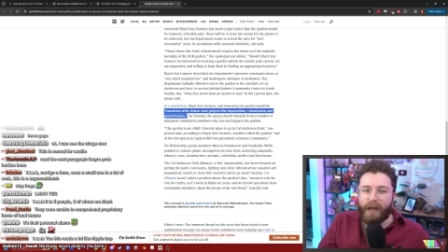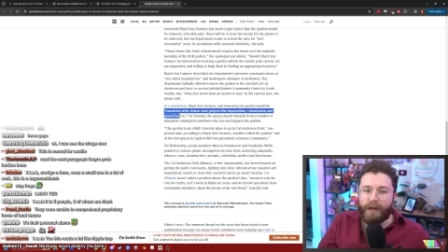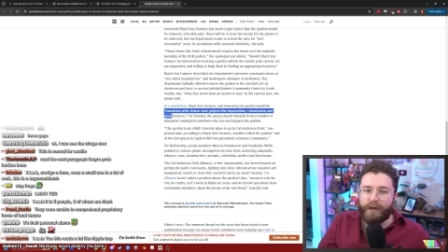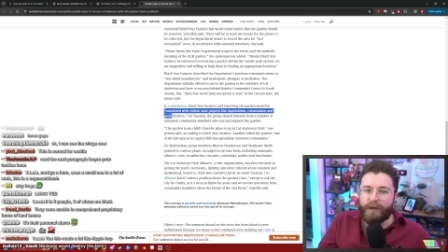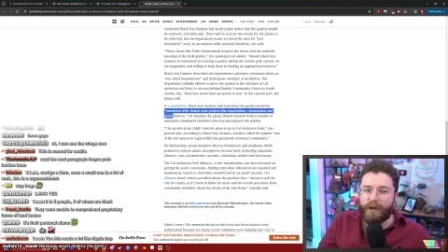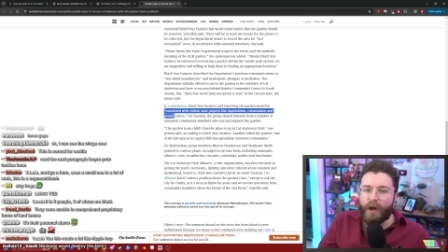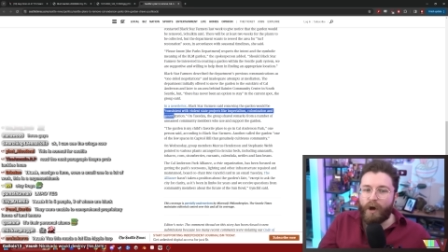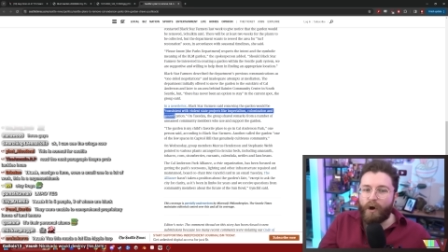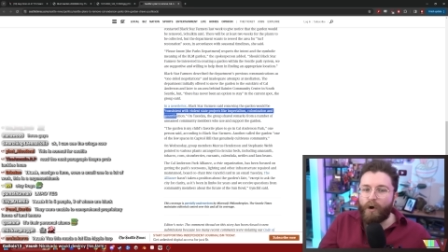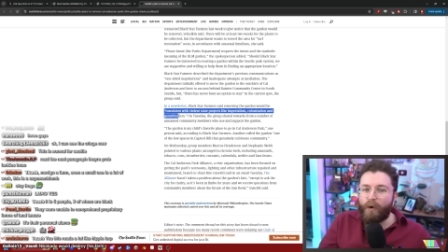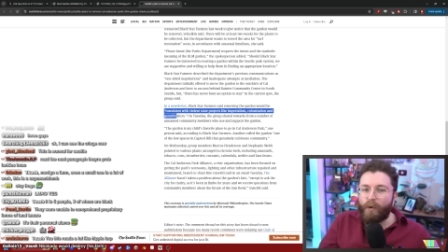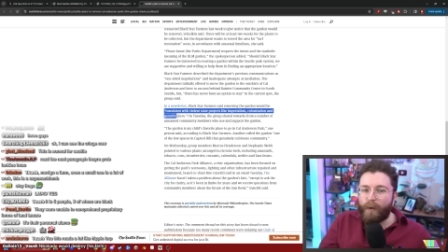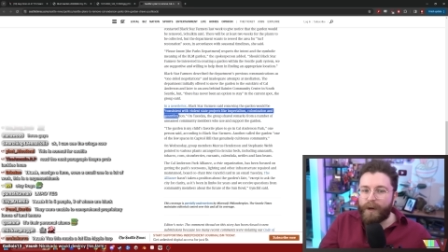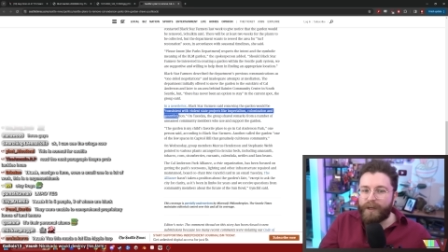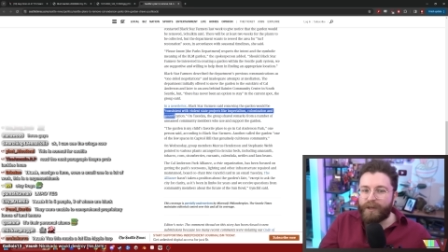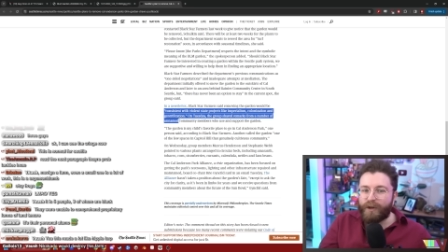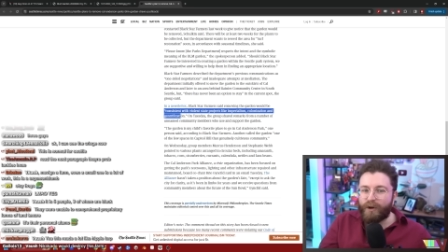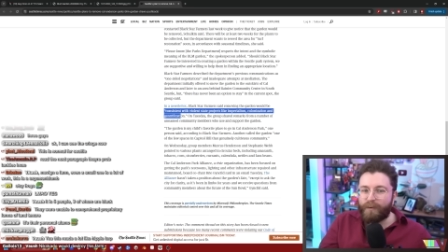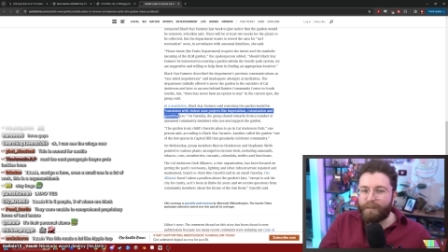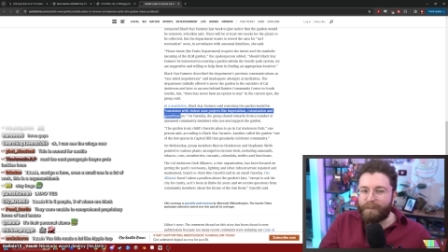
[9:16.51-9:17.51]
Know
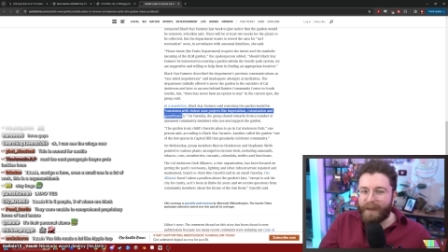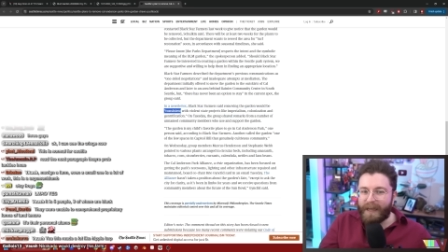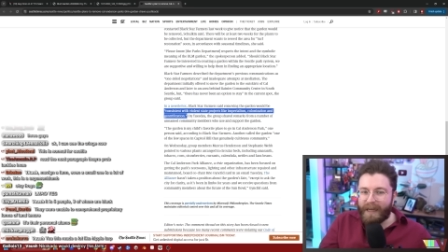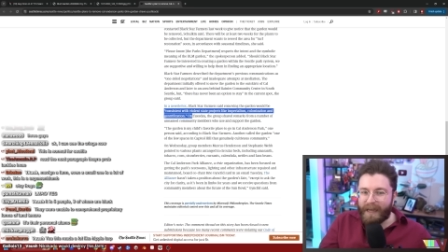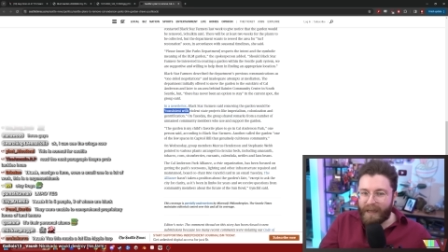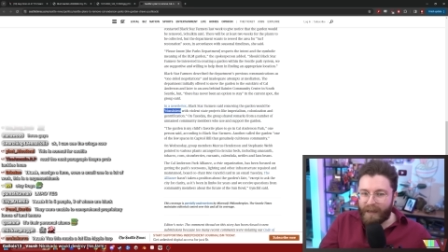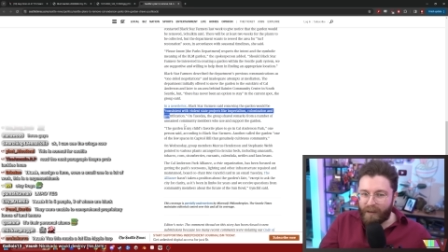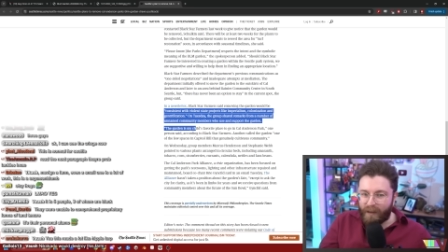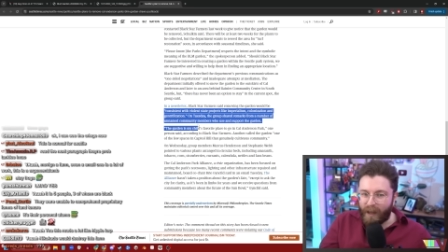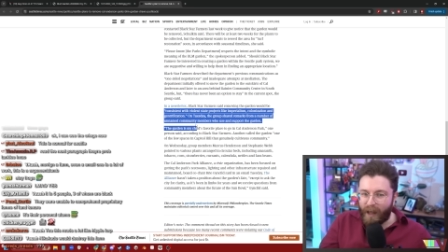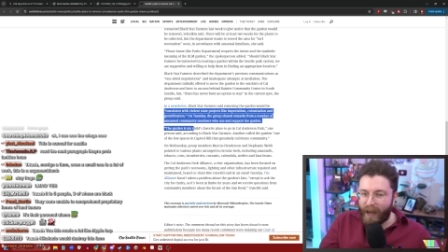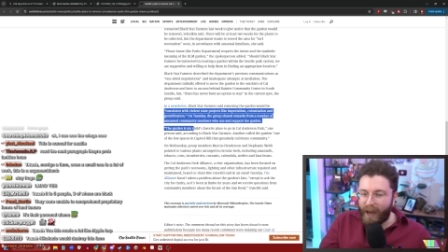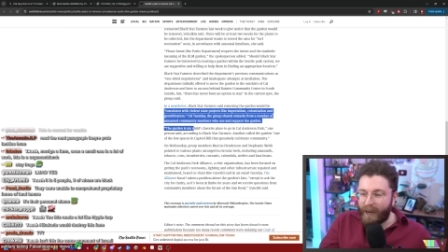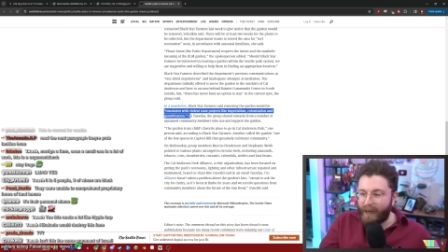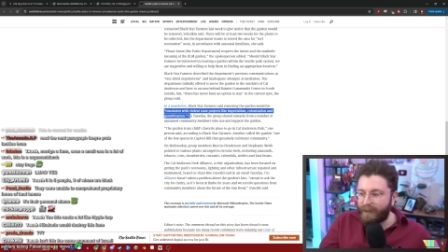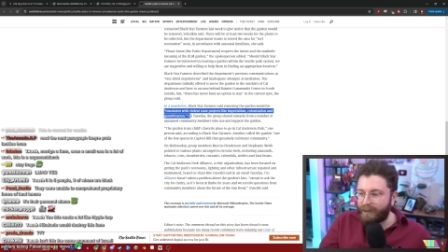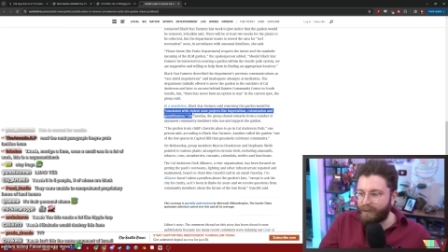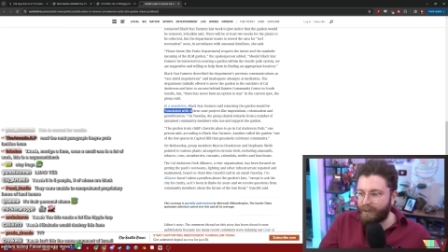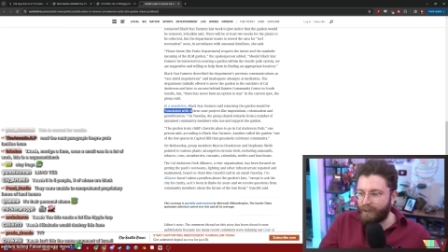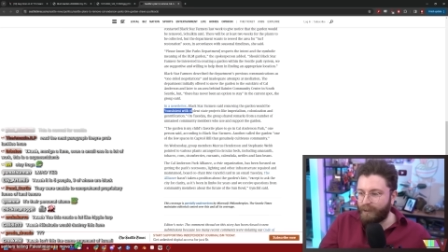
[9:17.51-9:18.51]
when you're being
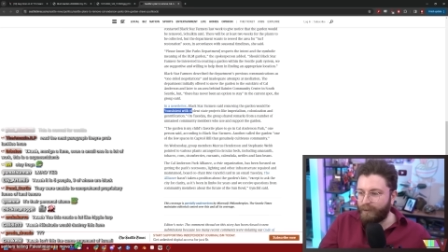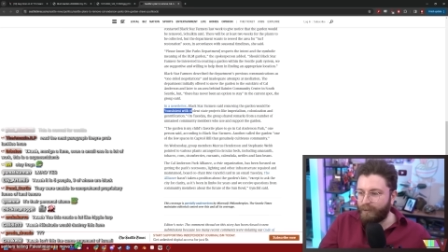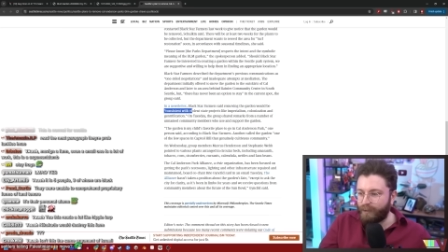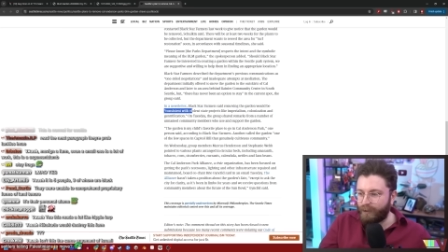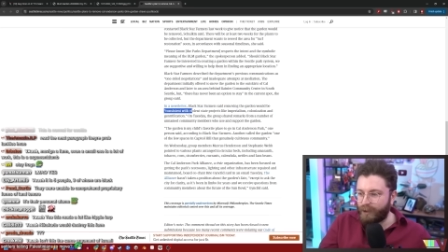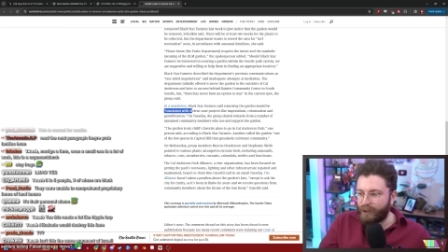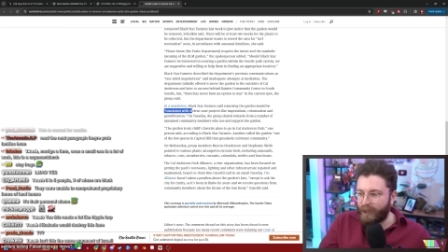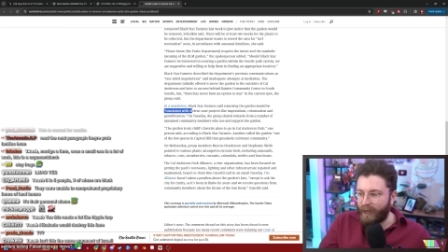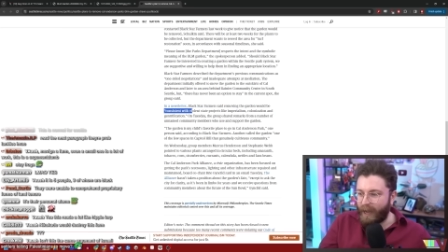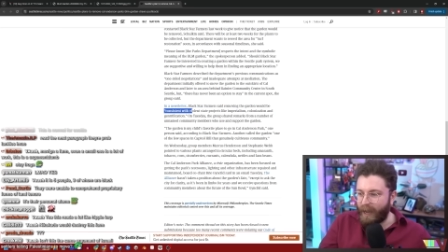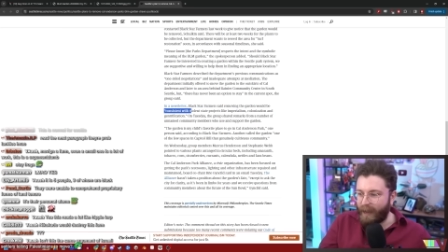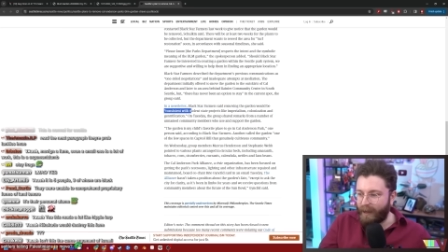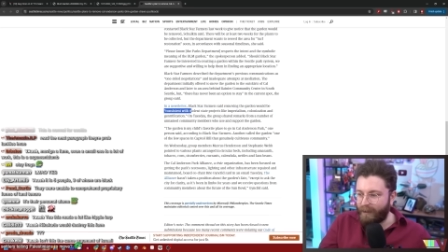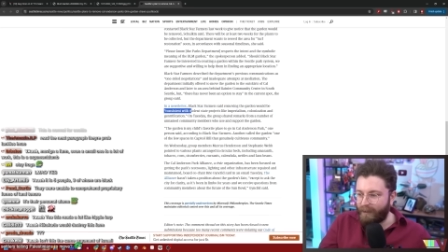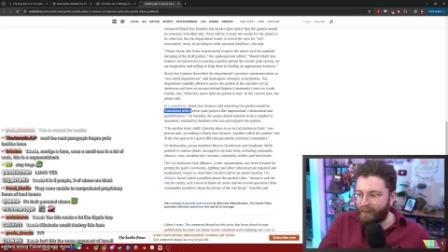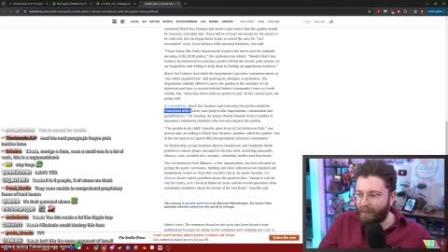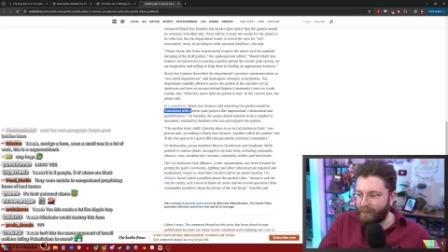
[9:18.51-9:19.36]
lied to, chat.